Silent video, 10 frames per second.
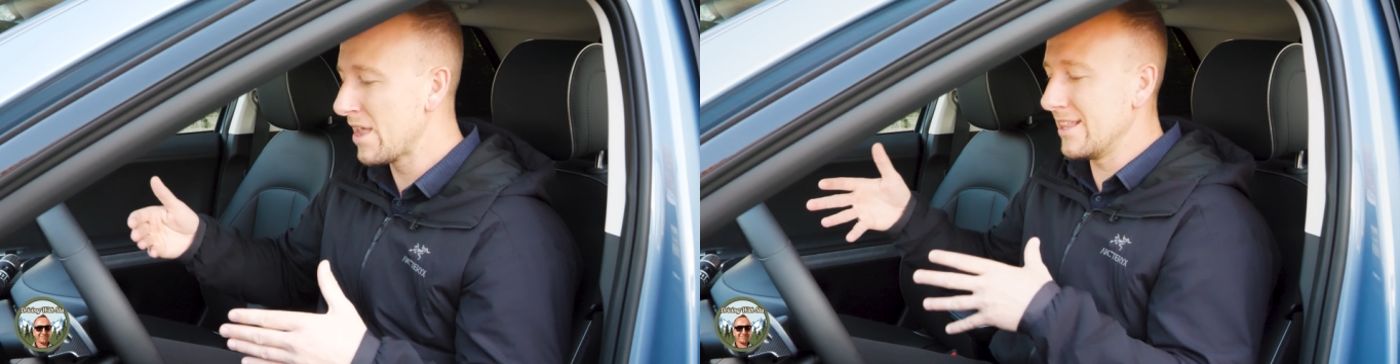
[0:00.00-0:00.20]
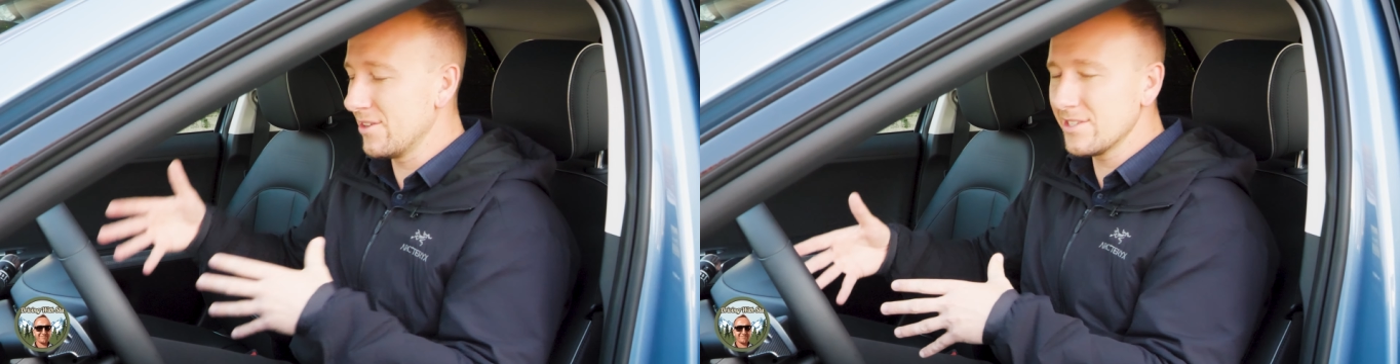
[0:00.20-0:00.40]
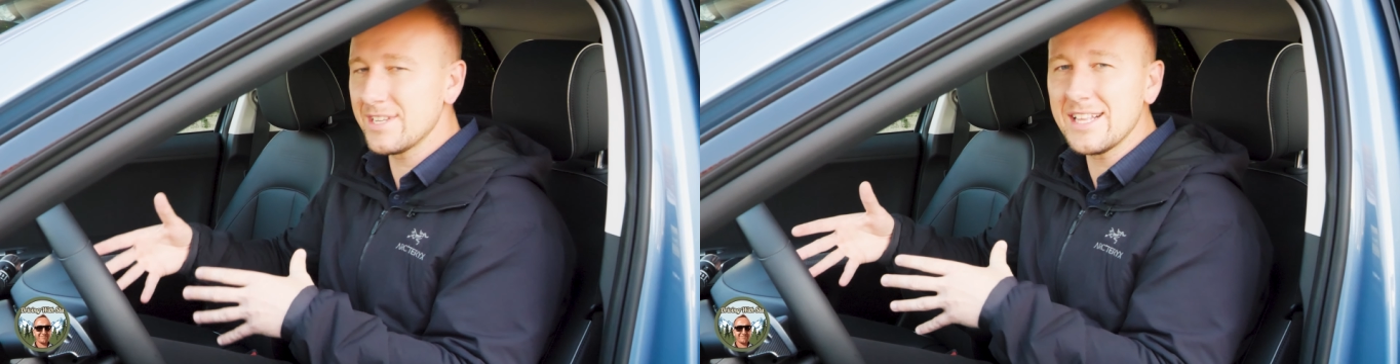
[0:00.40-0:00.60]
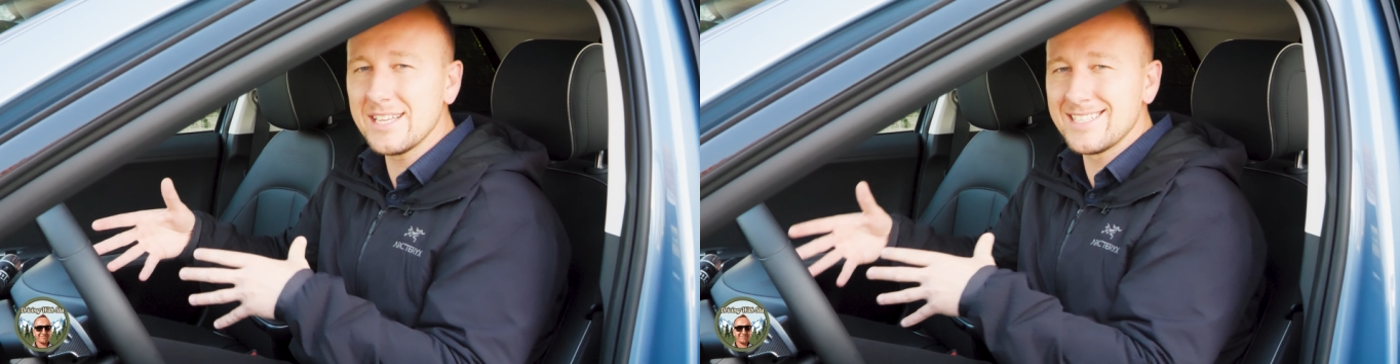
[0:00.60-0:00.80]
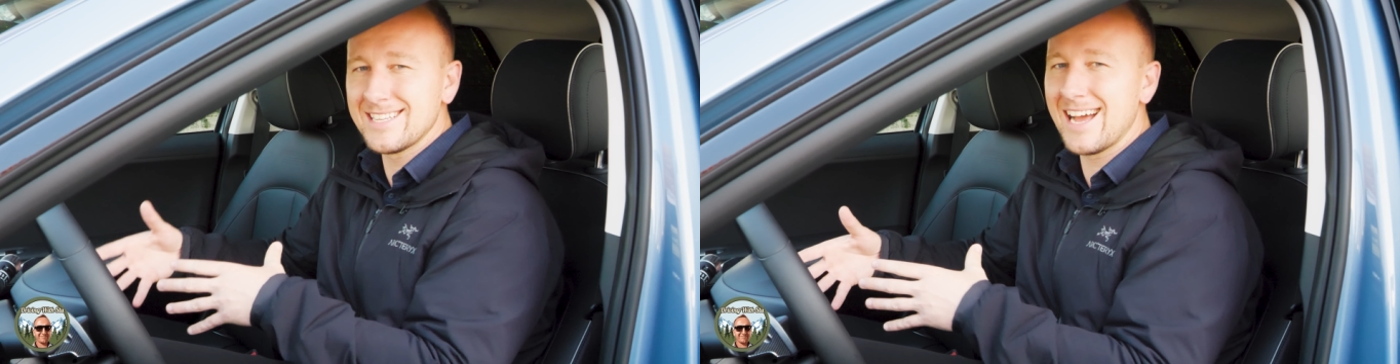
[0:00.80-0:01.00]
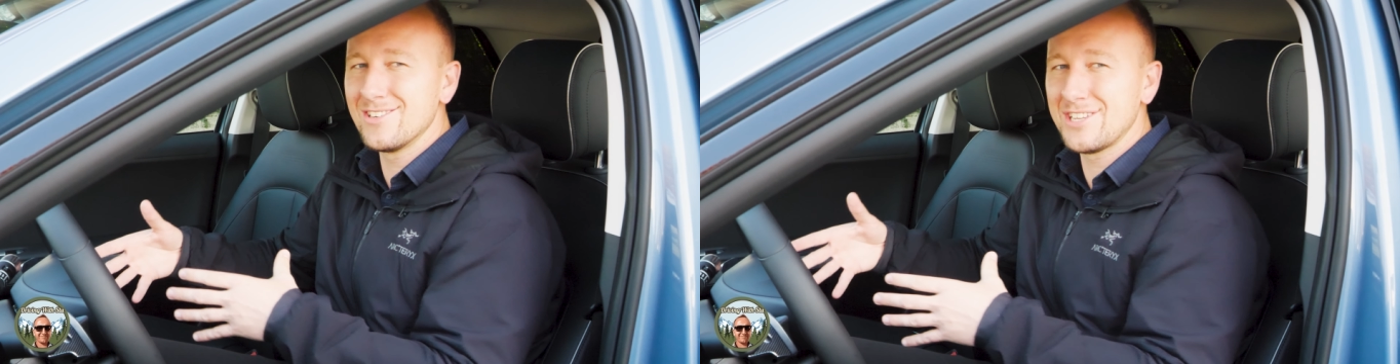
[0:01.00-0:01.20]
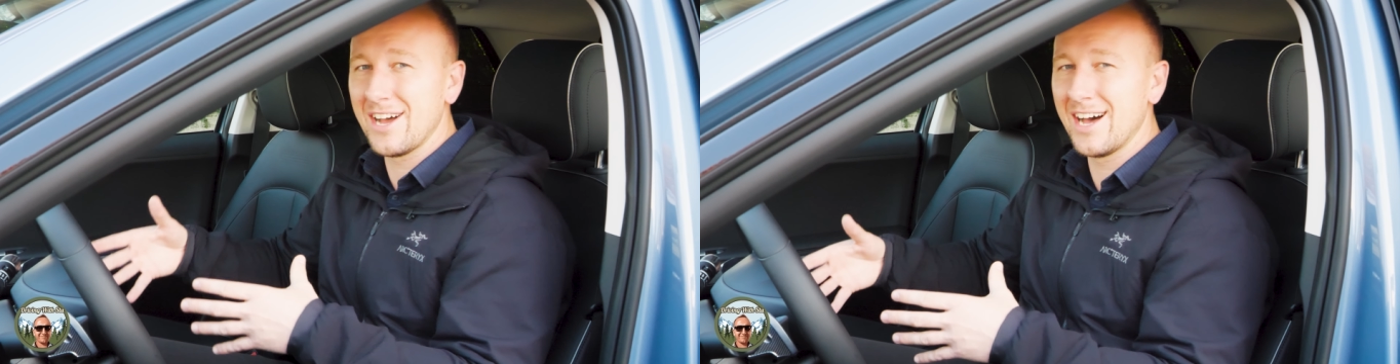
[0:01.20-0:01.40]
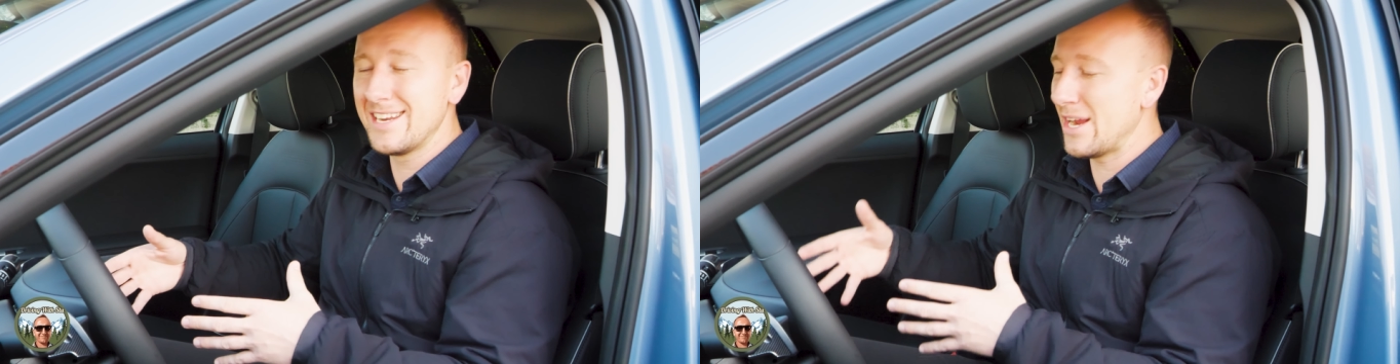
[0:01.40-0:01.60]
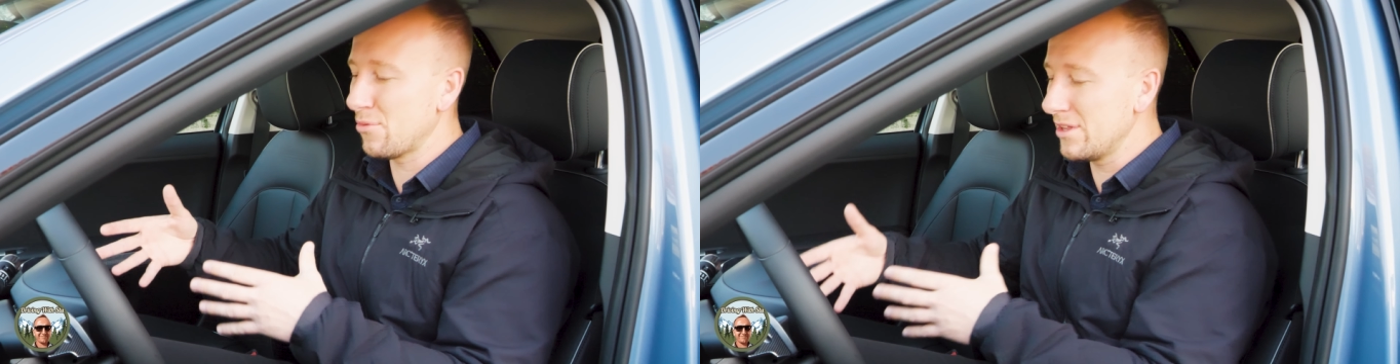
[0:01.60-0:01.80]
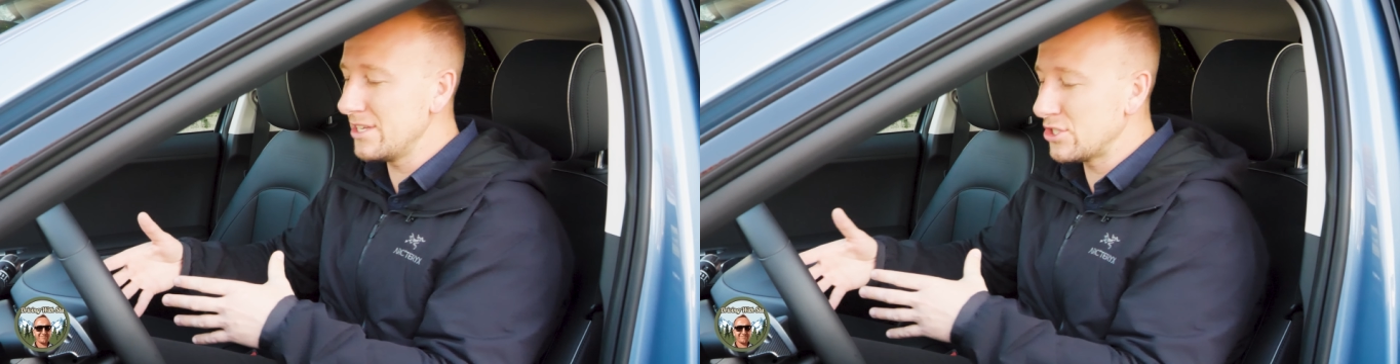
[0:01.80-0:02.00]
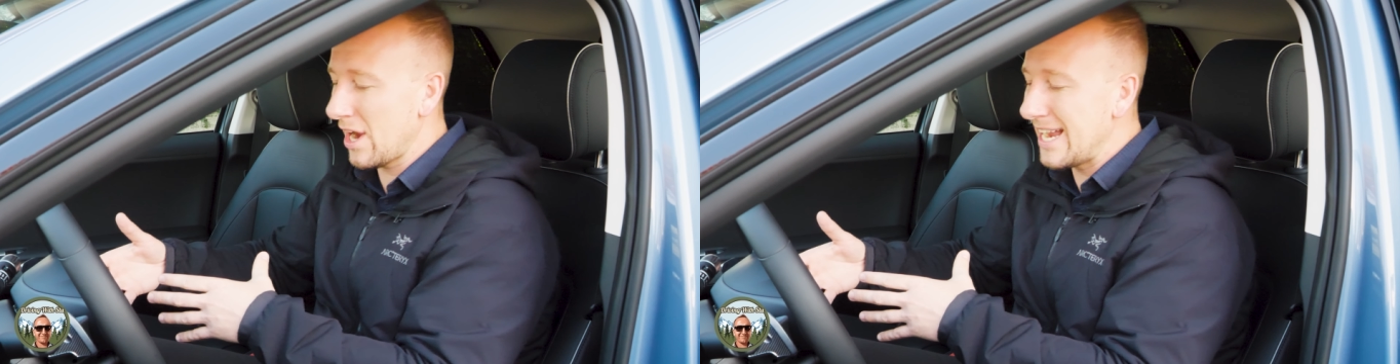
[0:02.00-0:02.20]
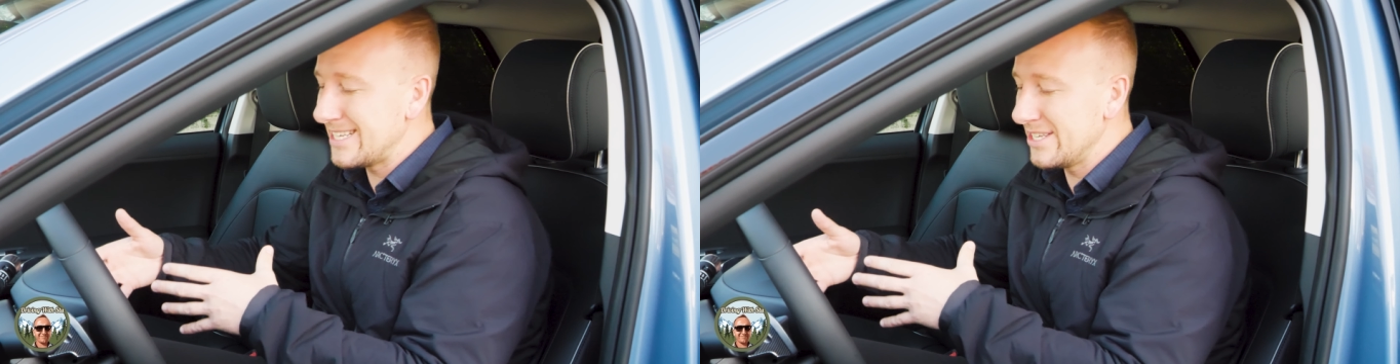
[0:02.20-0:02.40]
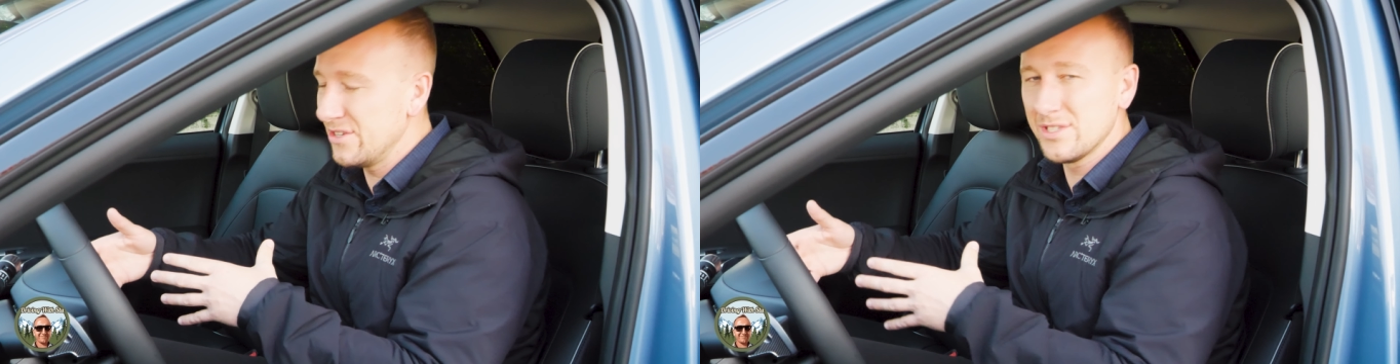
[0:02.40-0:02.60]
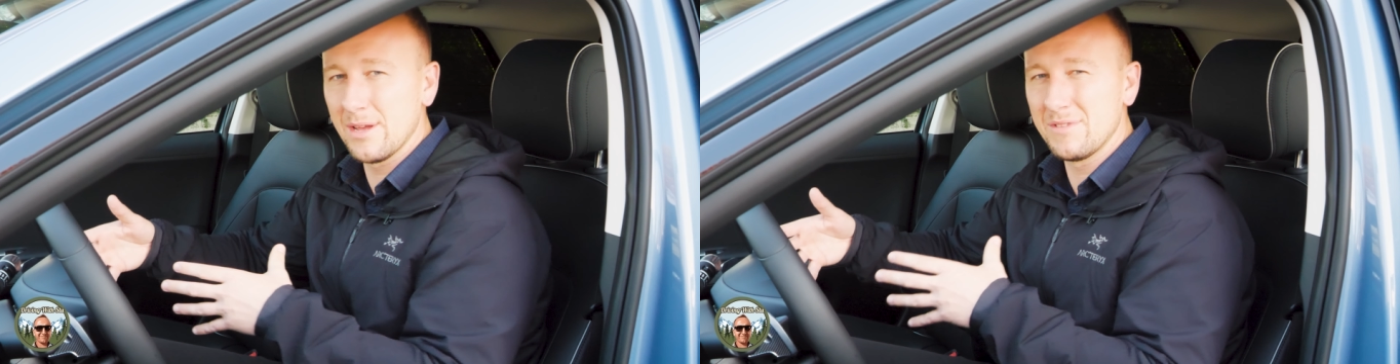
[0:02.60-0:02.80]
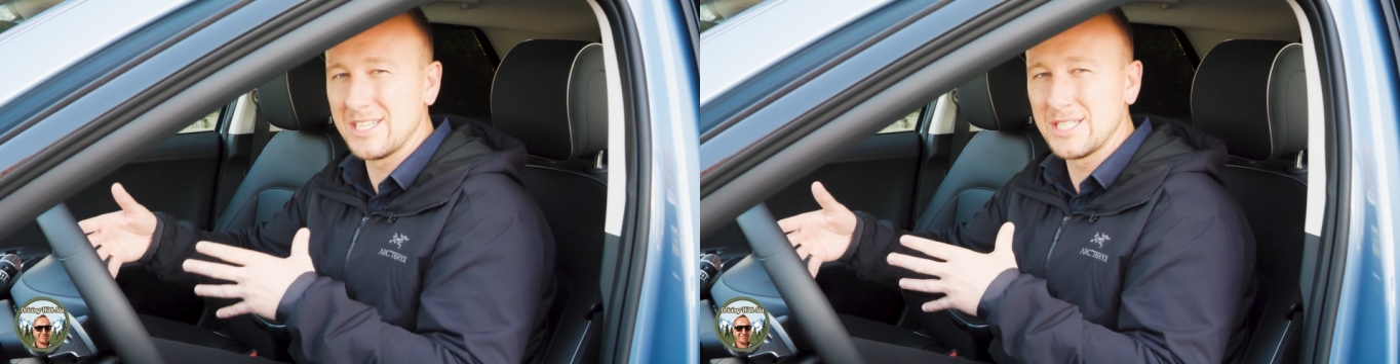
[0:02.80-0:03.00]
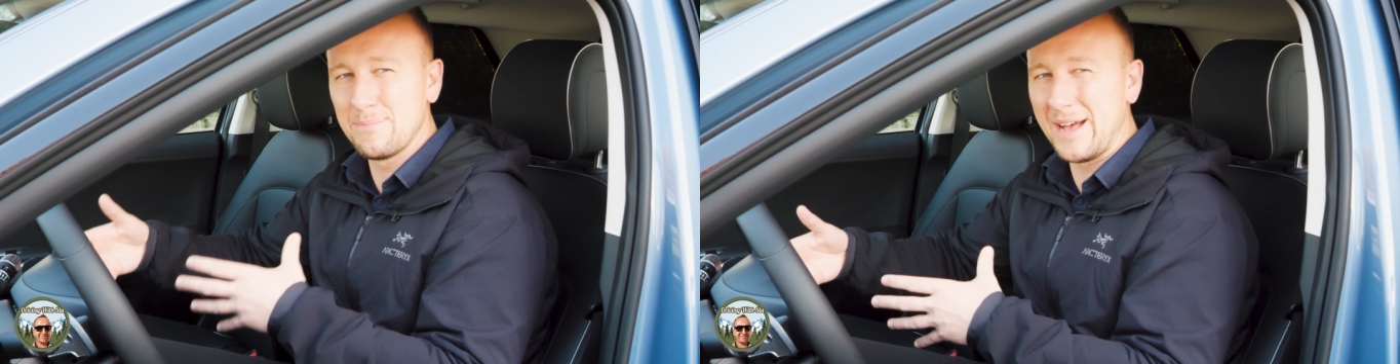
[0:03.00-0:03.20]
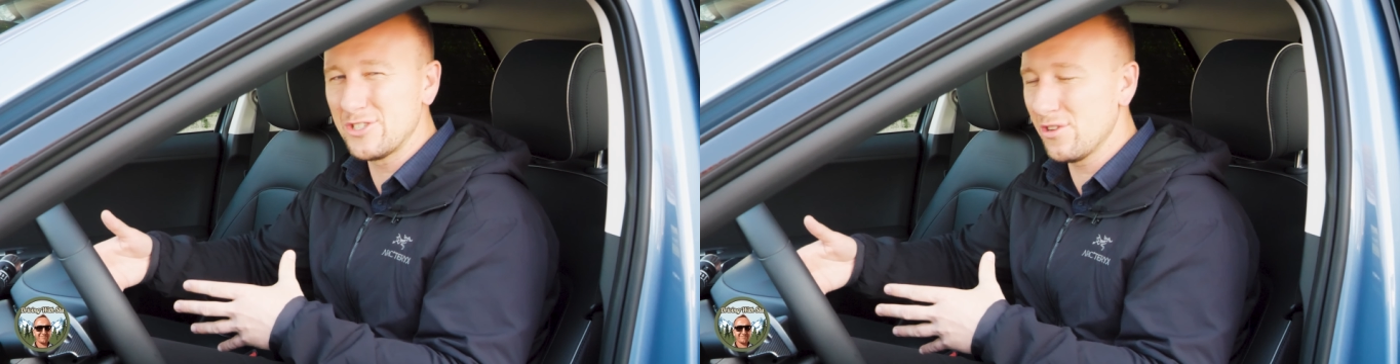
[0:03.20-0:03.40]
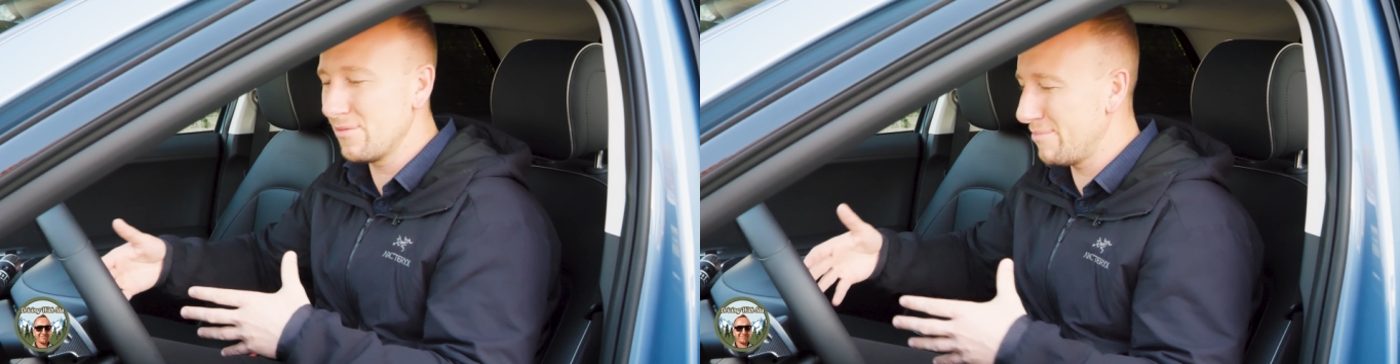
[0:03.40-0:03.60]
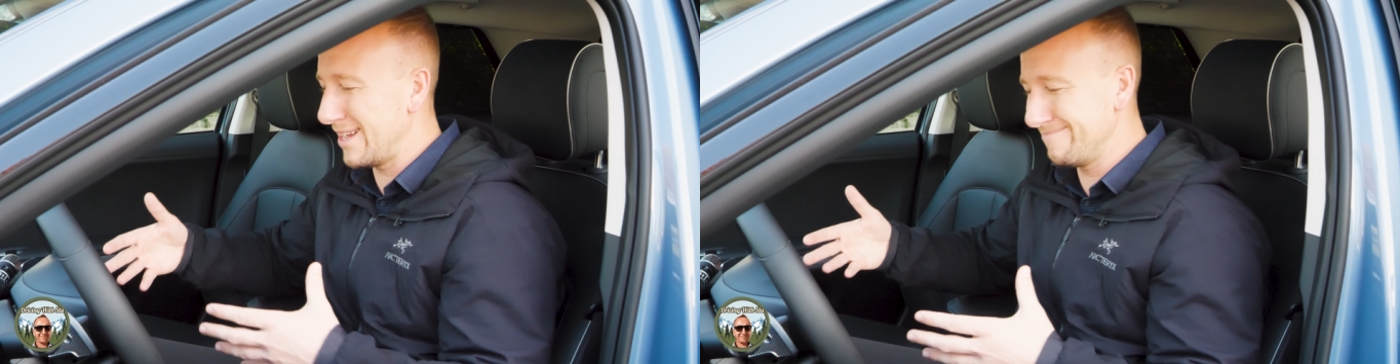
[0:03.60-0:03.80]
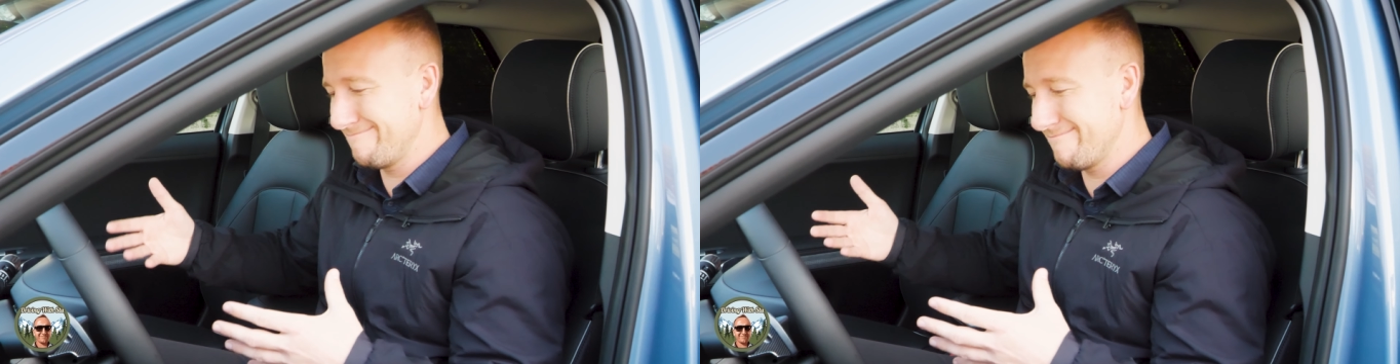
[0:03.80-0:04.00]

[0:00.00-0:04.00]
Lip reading: It looks like the designers at Hyundai really tried to do something special, but